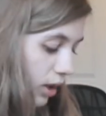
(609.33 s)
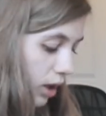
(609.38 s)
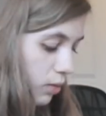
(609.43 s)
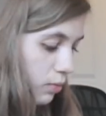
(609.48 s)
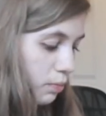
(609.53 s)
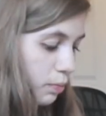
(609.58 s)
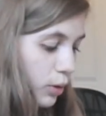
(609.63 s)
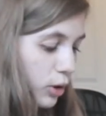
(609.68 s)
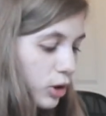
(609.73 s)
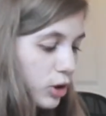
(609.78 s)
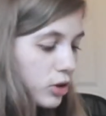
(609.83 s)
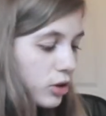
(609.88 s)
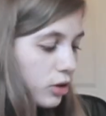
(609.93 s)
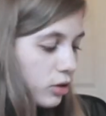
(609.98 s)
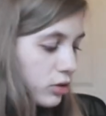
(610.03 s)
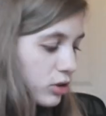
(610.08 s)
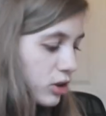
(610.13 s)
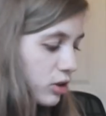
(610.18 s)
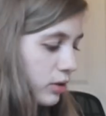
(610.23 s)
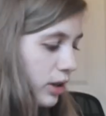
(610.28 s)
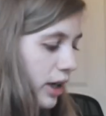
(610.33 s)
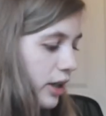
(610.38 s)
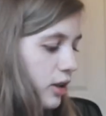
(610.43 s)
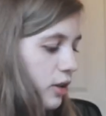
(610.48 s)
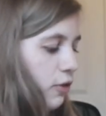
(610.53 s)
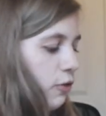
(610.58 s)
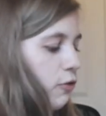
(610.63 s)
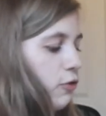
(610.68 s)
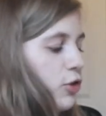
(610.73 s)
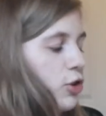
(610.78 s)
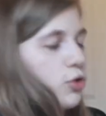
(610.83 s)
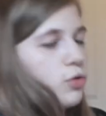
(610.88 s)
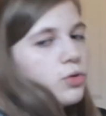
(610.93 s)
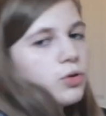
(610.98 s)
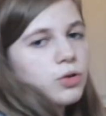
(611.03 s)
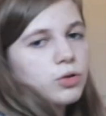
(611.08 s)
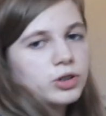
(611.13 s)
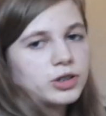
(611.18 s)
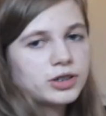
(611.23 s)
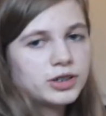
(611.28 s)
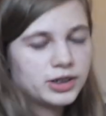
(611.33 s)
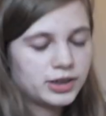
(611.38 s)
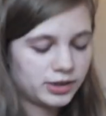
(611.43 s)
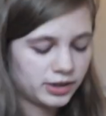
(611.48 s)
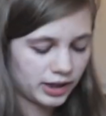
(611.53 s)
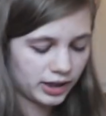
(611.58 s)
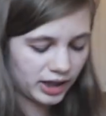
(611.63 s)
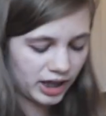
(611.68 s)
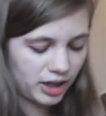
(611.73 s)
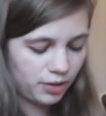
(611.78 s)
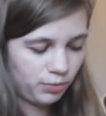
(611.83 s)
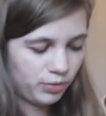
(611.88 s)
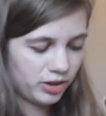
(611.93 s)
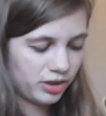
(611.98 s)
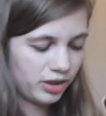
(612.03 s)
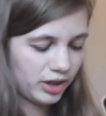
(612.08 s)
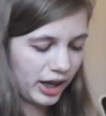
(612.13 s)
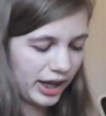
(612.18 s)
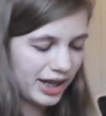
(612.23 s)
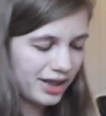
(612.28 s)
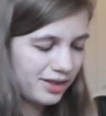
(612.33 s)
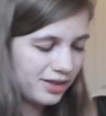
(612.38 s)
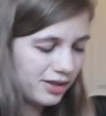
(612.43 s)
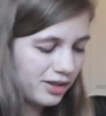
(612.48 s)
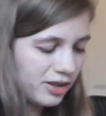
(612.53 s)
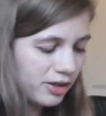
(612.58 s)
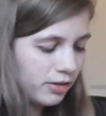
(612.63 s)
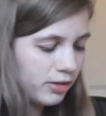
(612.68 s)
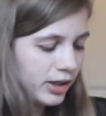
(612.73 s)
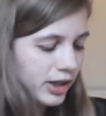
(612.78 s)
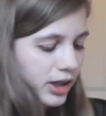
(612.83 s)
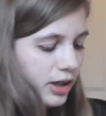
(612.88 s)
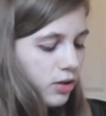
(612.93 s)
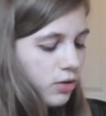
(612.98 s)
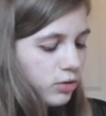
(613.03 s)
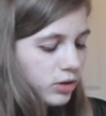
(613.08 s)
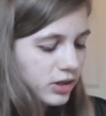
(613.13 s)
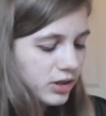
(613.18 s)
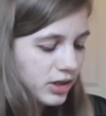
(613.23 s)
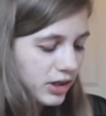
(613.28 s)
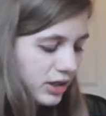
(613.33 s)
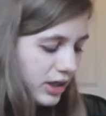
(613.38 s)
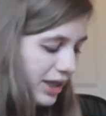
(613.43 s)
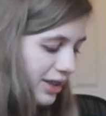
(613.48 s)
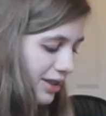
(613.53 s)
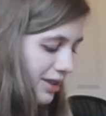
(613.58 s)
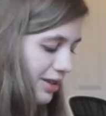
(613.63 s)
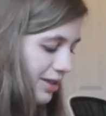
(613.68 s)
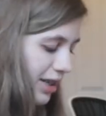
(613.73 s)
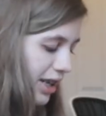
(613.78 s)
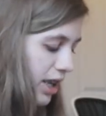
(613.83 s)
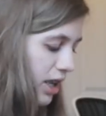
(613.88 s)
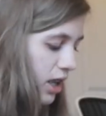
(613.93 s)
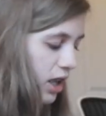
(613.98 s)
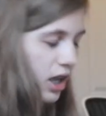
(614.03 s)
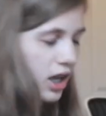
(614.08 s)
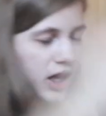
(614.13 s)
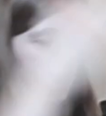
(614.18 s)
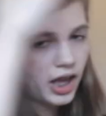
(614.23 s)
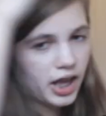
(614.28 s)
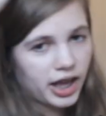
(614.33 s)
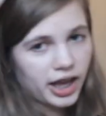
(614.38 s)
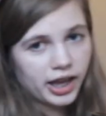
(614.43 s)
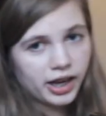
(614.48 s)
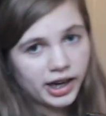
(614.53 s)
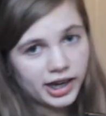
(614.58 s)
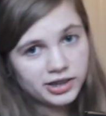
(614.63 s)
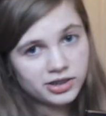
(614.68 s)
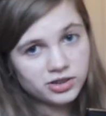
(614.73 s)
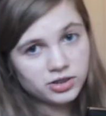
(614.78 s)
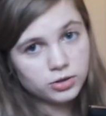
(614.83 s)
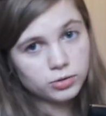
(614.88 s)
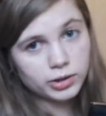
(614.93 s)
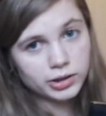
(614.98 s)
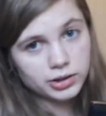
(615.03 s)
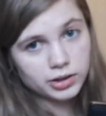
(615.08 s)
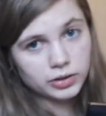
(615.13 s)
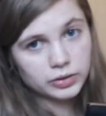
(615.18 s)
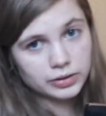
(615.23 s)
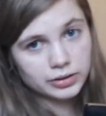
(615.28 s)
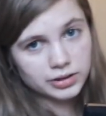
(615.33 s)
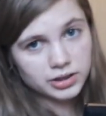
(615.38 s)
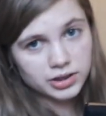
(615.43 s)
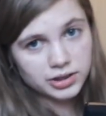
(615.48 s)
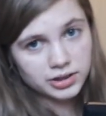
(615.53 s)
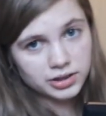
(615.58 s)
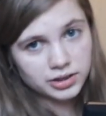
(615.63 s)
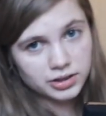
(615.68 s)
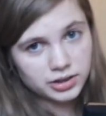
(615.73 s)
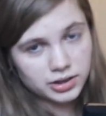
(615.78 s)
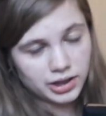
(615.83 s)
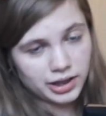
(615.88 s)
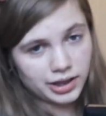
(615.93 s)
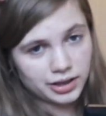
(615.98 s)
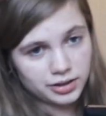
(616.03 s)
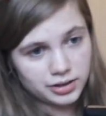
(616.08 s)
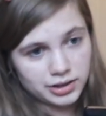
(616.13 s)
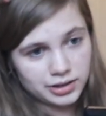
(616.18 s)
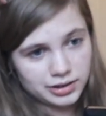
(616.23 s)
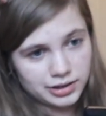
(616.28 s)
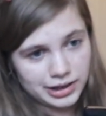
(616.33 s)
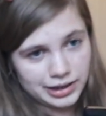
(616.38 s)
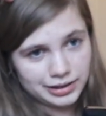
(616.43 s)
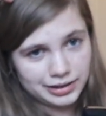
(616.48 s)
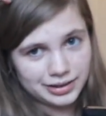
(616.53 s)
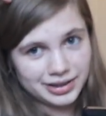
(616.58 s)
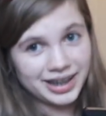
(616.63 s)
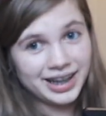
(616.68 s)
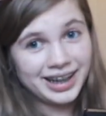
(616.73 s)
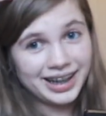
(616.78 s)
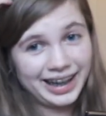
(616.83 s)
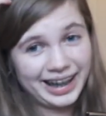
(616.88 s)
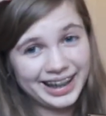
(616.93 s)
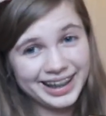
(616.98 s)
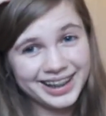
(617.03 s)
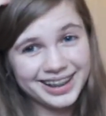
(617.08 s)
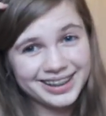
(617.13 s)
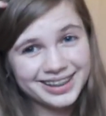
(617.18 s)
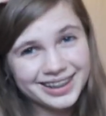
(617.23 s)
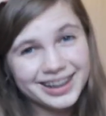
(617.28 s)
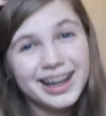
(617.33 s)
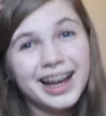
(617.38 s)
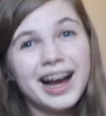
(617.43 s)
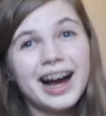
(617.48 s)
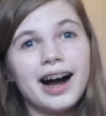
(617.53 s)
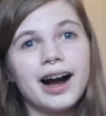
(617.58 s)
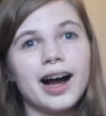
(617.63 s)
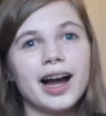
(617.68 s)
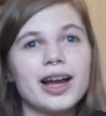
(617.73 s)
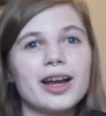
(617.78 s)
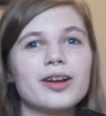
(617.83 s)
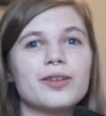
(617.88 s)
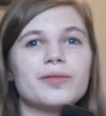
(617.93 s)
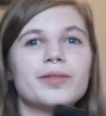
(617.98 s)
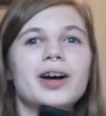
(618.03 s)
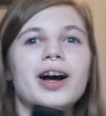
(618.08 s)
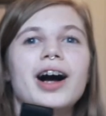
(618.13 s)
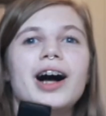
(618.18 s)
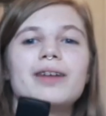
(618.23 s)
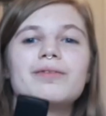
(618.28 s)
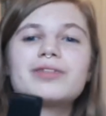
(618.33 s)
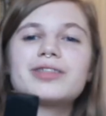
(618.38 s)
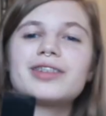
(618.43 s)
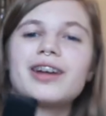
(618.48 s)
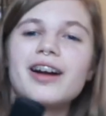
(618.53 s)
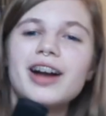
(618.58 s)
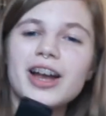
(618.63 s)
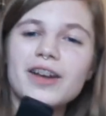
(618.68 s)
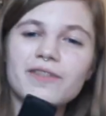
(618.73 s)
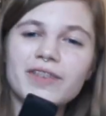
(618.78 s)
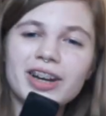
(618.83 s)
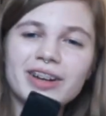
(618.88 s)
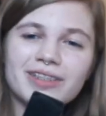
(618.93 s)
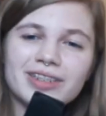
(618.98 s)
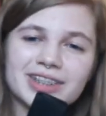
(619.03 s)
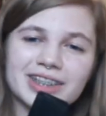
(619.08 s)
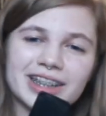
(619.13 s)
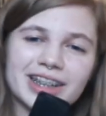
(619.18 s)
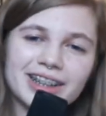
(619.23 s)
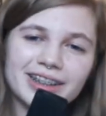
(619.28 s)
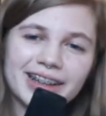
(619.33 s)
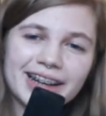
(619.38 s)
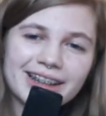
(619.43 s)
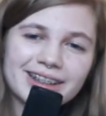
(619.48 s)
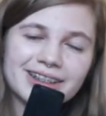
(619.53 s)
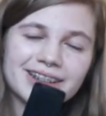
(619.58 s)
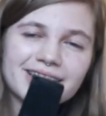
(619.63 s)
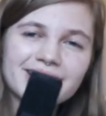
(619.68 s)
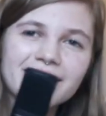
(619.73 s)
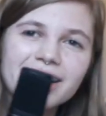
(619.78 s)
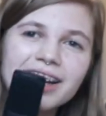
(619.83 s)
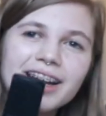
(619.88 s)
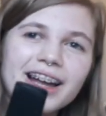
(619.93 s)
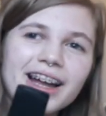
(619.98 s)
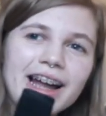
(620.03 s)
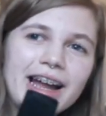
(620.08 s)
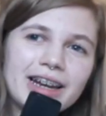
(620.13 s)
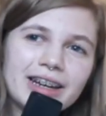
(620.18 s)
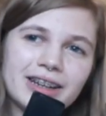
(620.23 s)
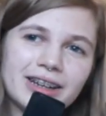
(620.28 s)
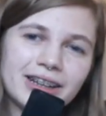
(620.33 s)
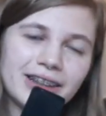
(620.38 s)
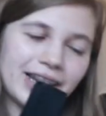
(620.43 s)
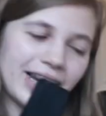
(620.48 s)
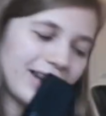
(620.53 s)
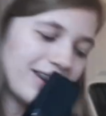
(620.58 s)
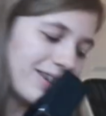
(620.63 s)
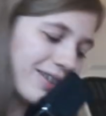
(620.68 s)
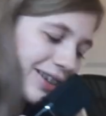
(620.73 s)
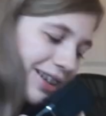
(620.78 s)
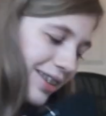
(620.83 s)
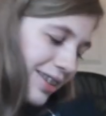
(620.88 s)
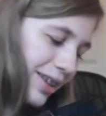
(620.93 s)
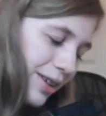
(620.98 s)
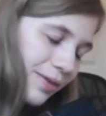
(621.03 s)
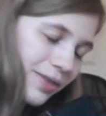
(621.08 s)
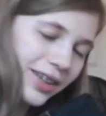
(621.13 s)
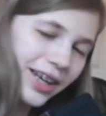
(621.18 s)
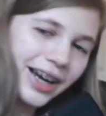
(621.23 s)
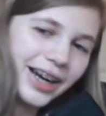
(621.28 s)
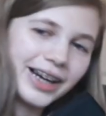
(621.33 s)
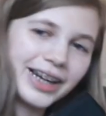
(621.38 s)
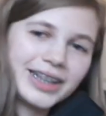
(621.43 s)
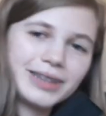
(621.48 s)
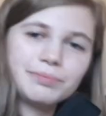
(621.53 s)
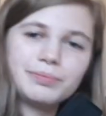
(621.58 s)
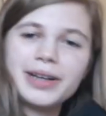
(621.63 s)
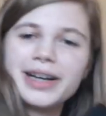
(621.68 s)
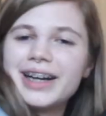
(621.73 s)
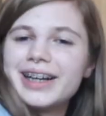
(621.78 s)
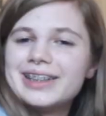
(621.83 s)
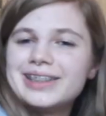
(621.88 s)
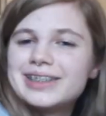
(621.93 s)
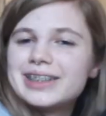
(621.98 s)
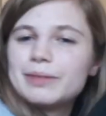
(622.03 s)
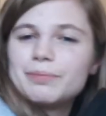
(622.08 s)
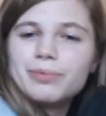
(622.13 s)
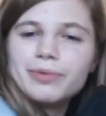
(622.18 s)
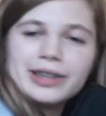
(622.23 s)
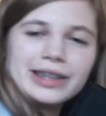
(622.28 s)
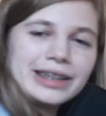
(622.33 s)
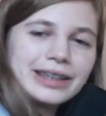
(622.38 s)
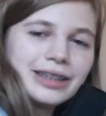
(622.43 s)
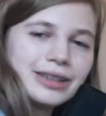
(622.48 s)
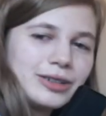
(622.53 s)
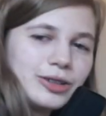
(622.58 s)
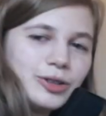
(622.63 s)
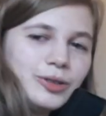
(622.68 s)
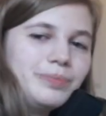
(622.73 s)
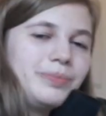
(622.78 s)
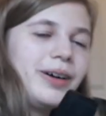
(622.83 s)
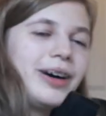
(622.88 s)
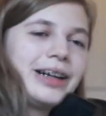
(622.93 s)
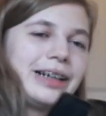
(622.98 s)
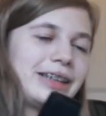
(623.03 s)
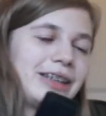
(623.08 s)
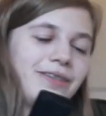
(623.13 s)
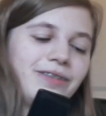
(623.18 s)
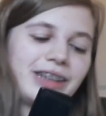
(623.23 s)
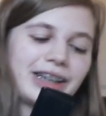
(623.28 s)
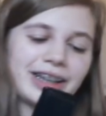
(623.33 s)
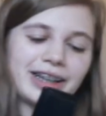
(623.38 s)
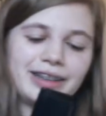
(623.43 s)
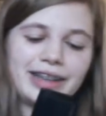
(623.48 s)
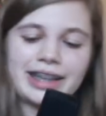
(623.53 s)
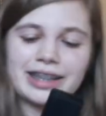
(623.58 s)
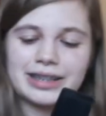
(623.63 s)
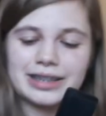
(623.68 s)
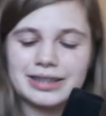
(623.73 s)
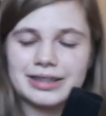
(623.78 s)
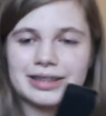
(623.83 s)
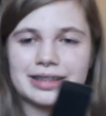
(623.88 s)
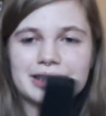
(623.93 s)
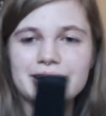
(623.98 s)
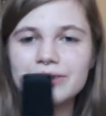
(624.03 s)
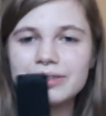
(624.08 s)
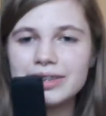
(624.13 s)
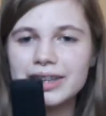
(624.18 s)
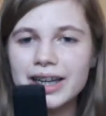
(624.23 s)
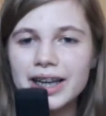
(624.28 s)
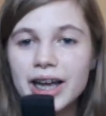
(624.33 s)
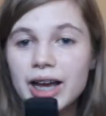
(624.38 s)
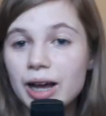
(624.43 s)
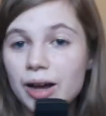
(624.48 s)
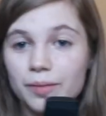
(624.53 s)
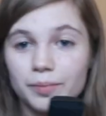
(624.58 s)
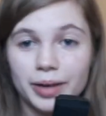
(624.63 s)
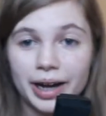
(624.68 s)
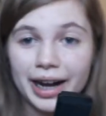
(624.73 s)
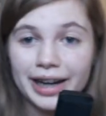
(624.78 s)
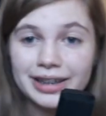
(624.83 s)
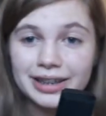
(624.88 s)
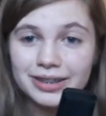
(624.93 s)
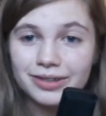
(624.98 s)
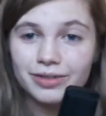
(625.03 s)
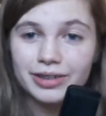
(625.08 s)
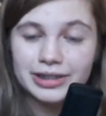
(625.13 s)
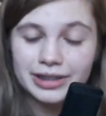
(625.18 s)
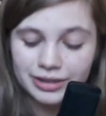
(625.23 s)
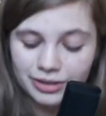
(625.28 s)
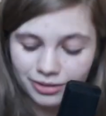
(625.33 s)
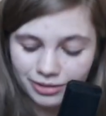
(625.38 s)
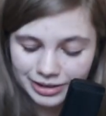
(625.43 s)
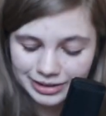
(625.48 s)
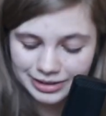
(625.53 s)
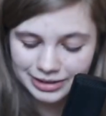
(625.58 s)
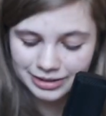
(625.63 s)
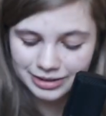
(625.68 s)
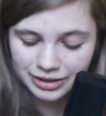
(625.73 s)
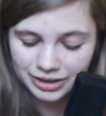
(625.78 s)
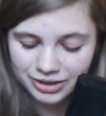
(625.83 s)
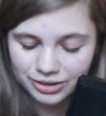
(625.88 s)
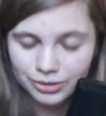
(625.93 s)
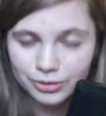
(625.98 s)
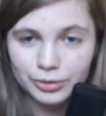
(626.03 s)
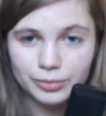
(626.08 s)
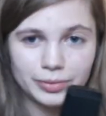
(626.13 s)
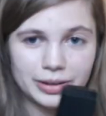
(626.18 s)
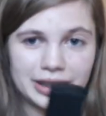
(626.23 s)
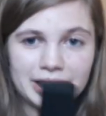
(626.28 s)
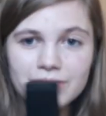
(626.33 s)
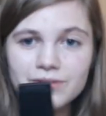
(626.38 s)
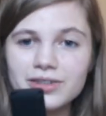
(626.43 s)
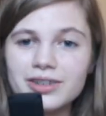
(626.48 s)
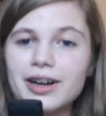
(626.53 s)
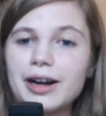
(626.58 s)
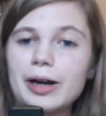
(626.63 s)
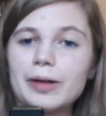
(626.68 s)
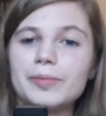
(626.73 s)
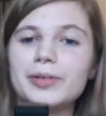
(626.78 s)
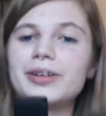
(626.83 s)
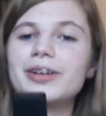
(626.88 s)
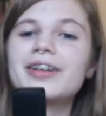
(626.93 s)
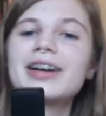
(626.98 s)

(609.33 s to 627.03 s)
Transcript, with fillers: Bird also had a few horses that came with knights, you know, like a horse and knight set. And I just joined the horses and didn't take the knights. I am, I'm sorry if anyone's a collector and it, that annoys them that I, I separated the two parts of the collection or something. But I just wanted horses and cool medieval armor,